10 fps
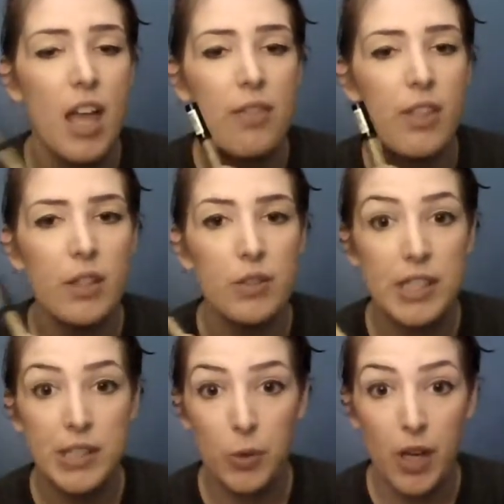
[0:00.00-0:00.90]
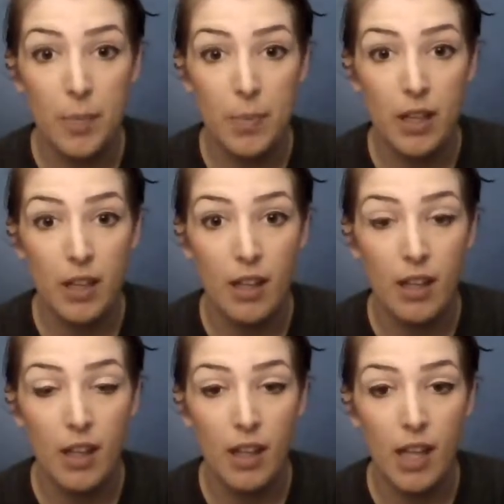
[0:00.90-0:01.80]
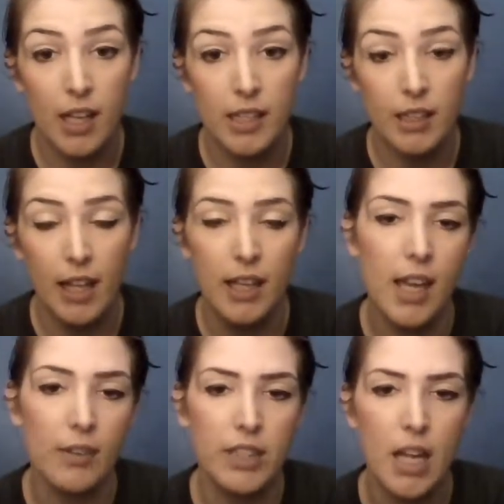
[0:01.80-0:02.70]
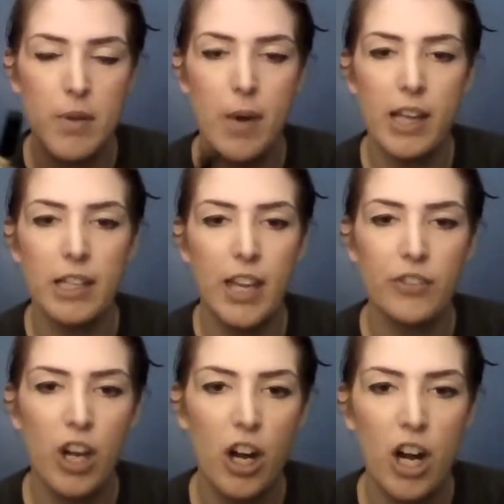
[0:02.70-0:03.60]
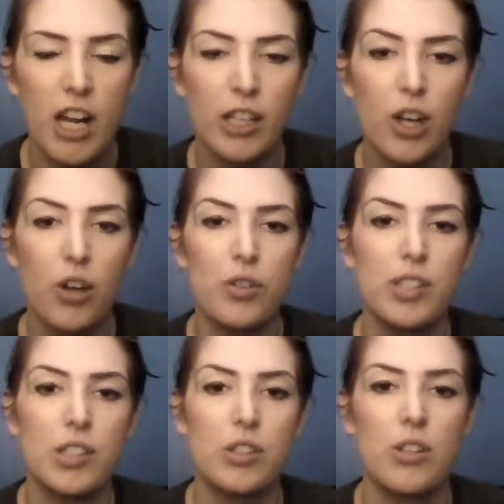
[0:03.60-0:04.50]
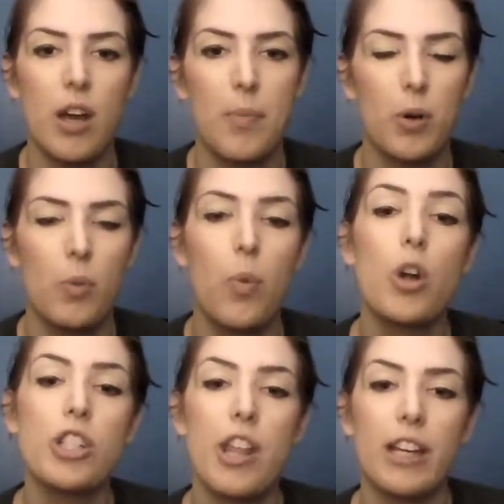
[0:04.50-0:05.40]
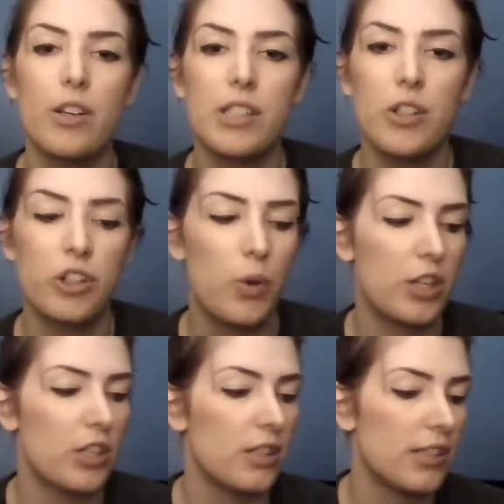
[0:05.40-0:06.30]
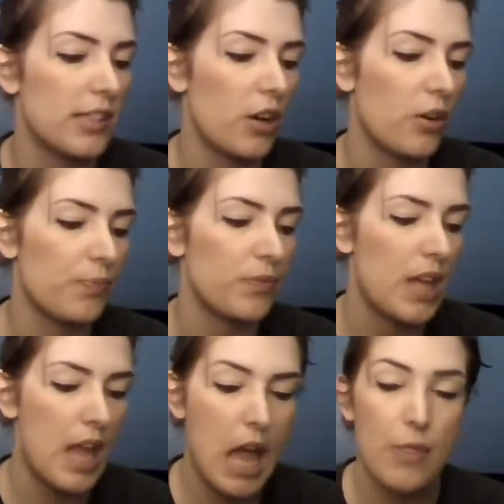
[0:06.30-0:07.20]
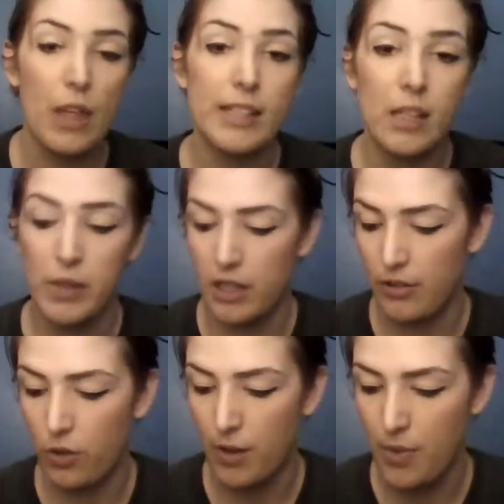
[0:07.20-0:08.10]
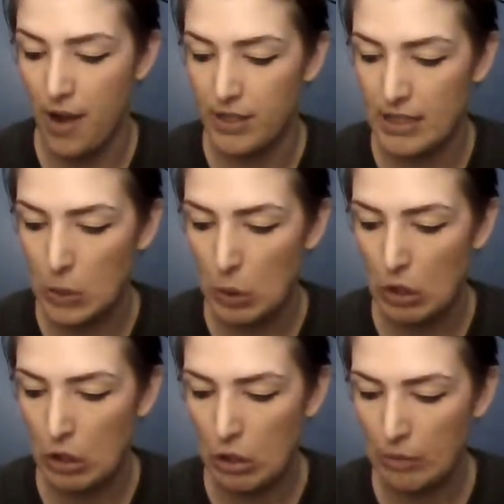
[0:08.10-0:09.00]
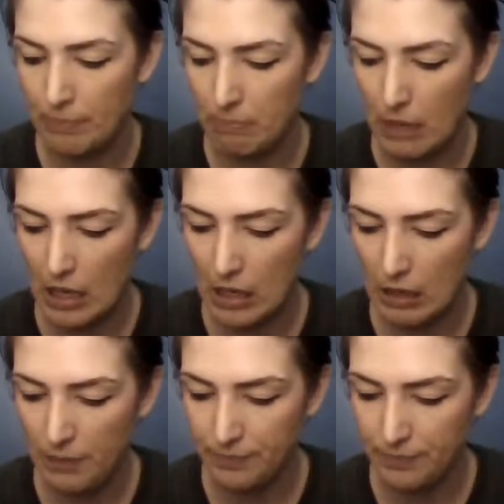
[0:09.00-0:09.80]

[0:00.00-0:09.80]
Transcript: they use Script, and it like every time you buy a gift card, it goes a portion of that goes to your tuition. So that's how we can afford private school. Meh.